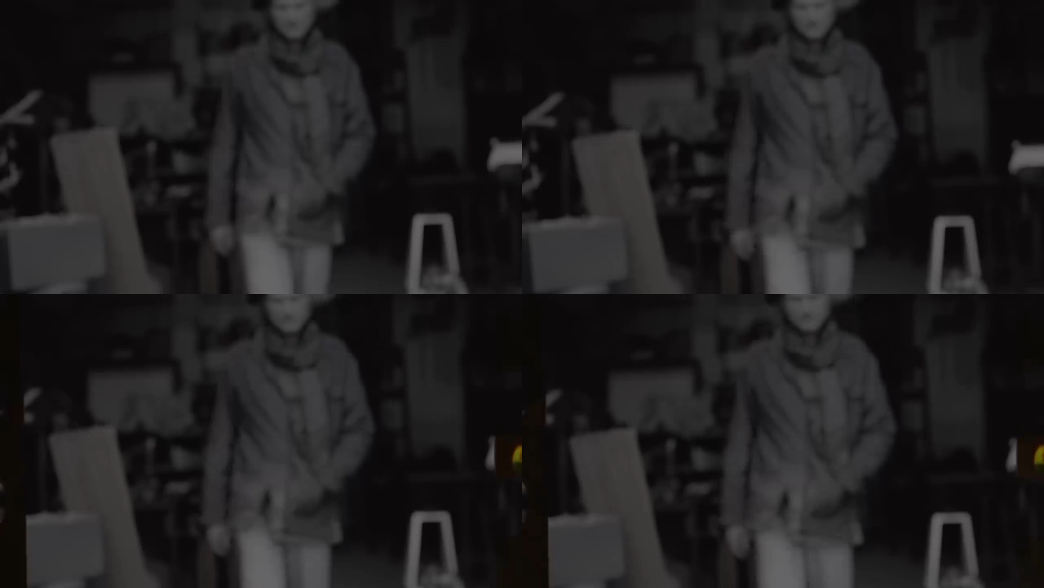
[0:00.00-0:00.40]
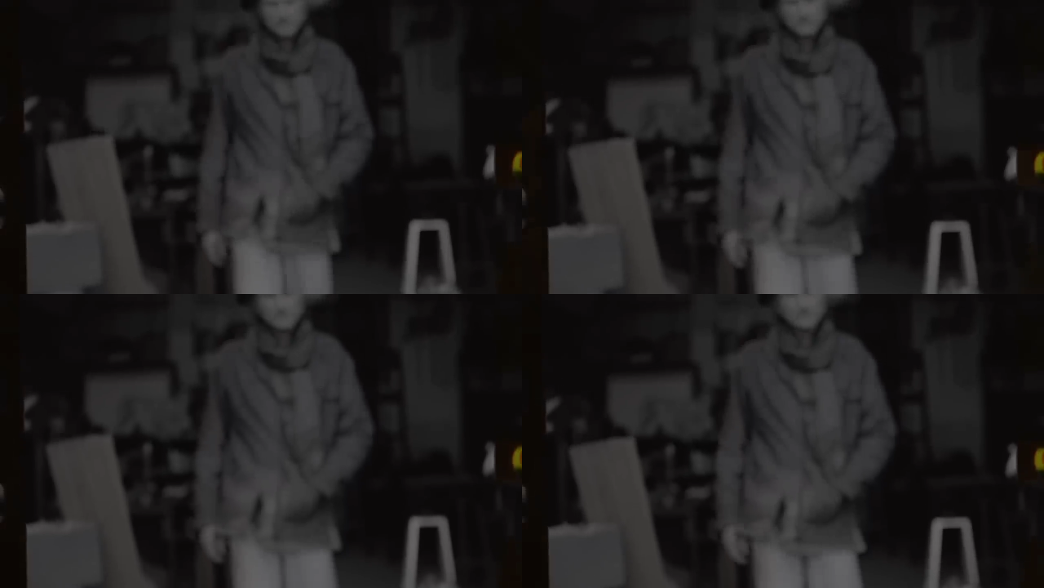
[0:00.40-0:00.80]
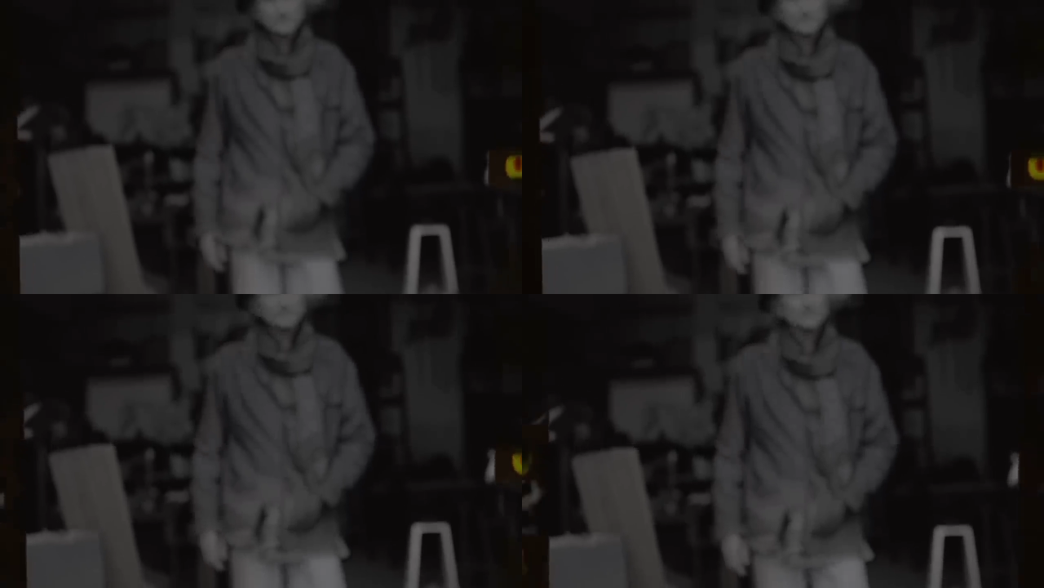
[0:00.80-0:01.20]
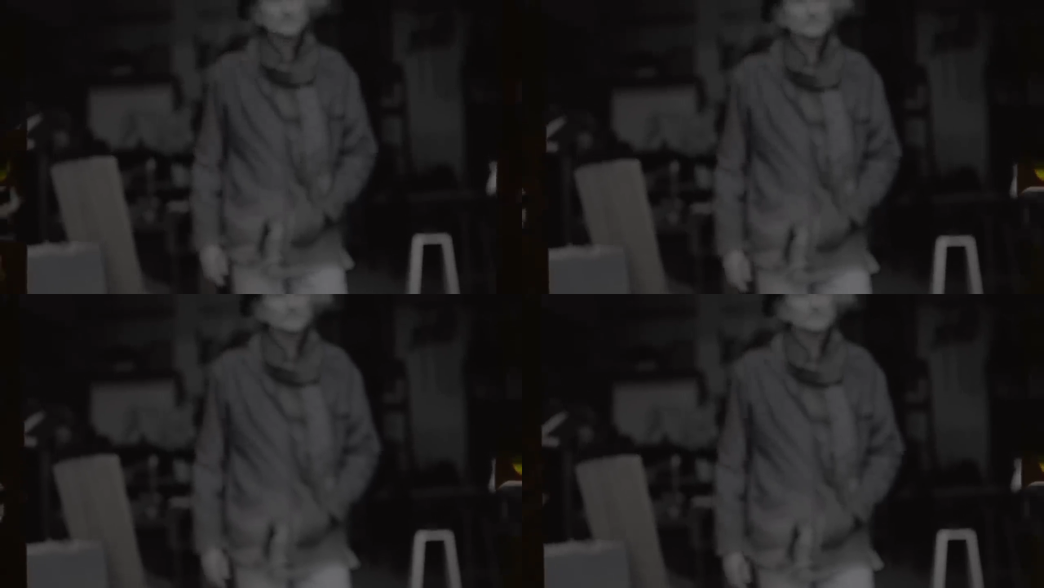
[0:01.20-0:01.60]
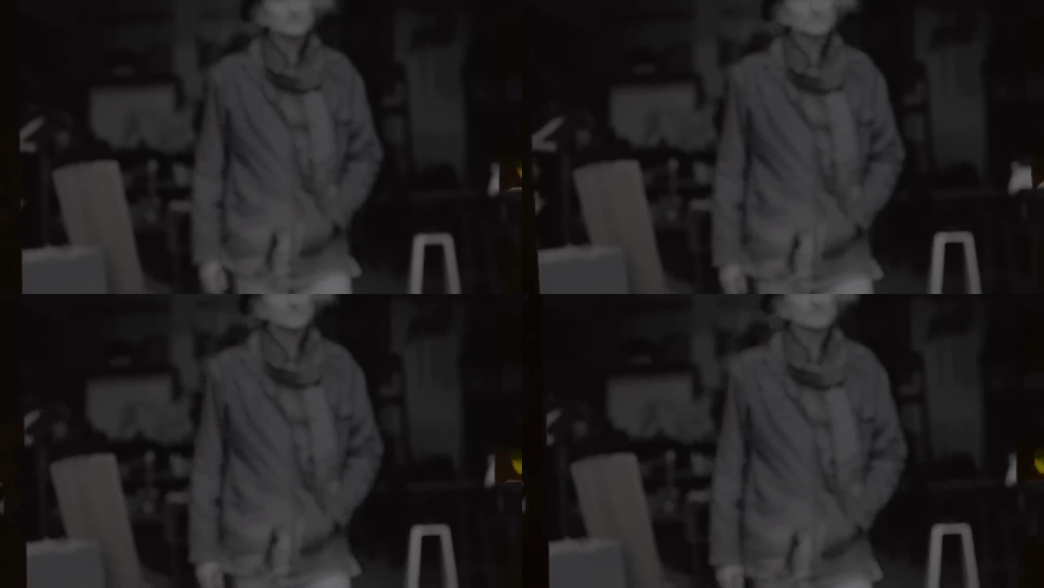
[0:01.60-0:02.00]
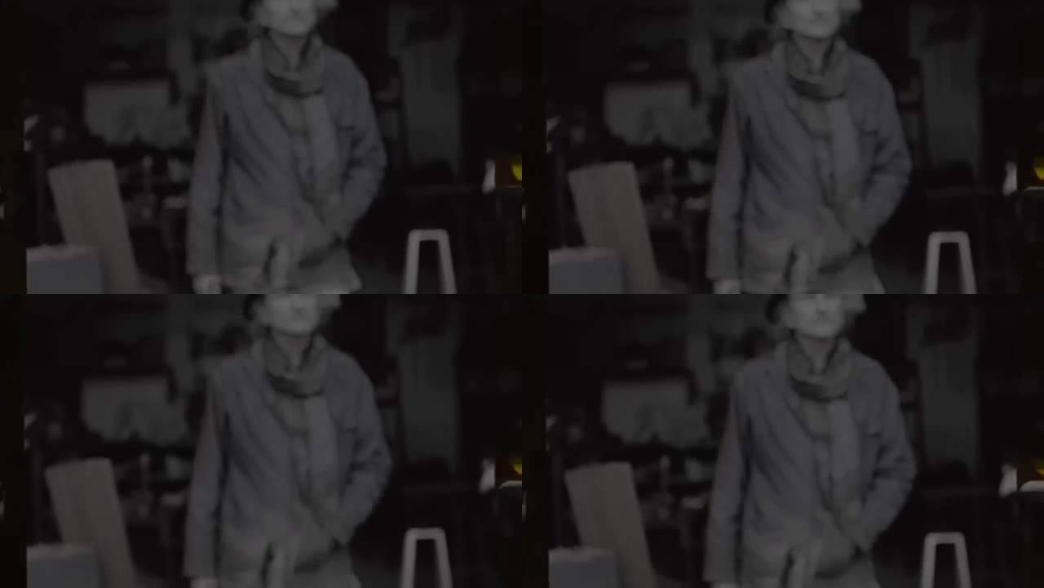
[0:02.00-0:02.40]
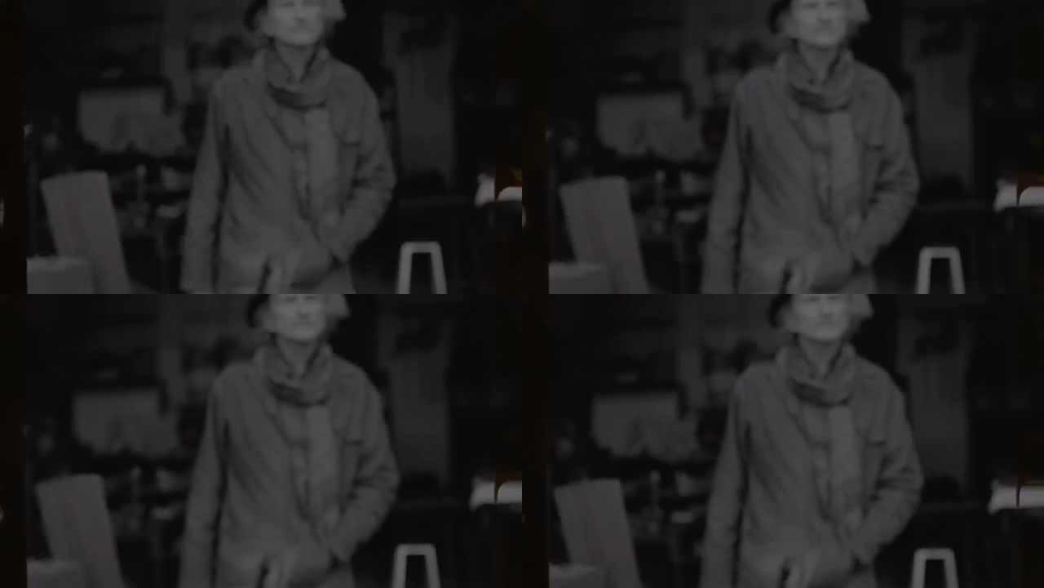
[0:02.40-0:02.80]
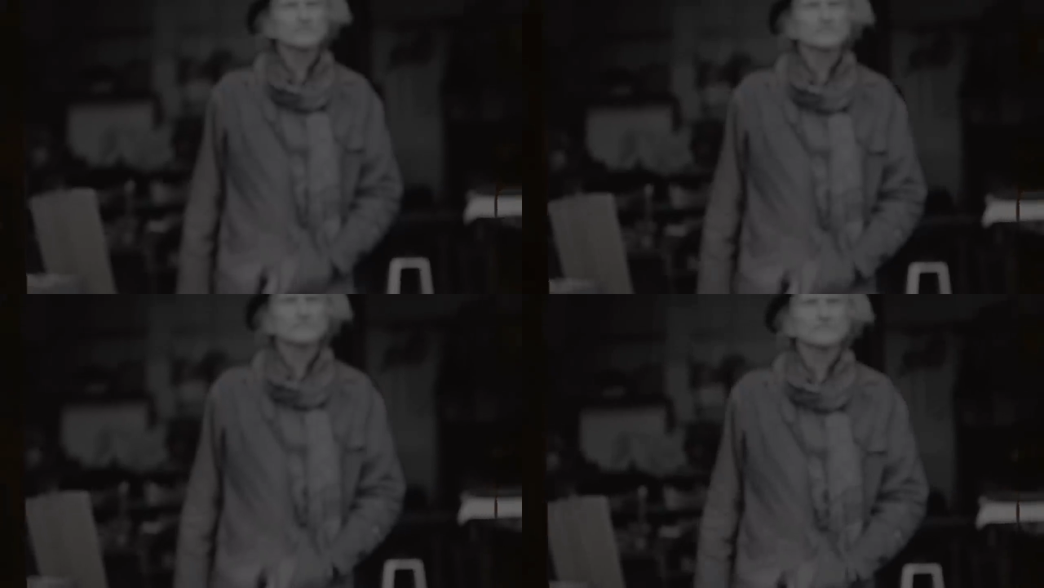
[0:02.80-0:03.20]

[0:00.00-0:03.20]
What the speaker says: No face is visible, so there are no lips to read.